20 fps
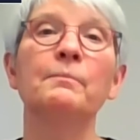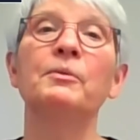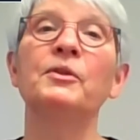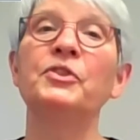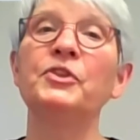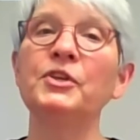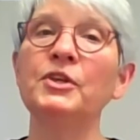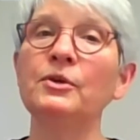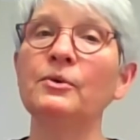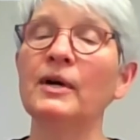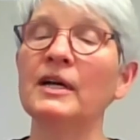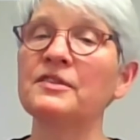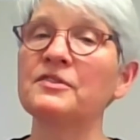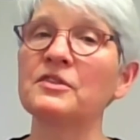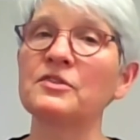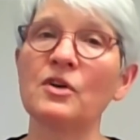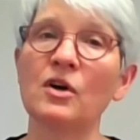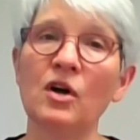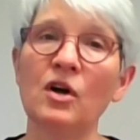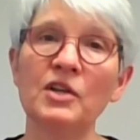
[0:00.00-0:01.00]
but the
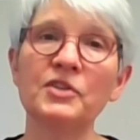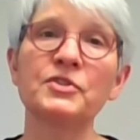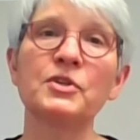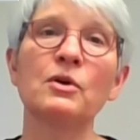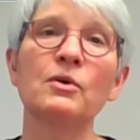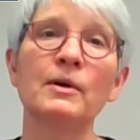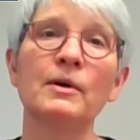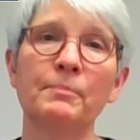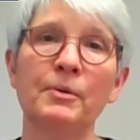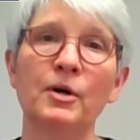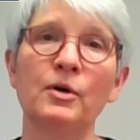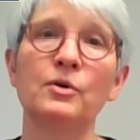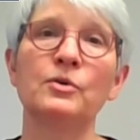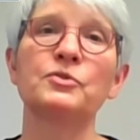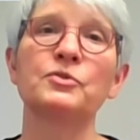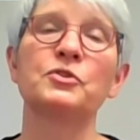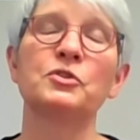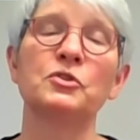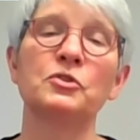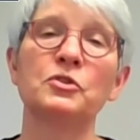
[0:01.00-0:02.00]
US is also
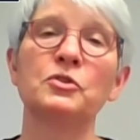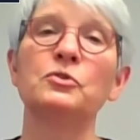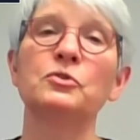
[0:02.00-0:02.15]
opposed to,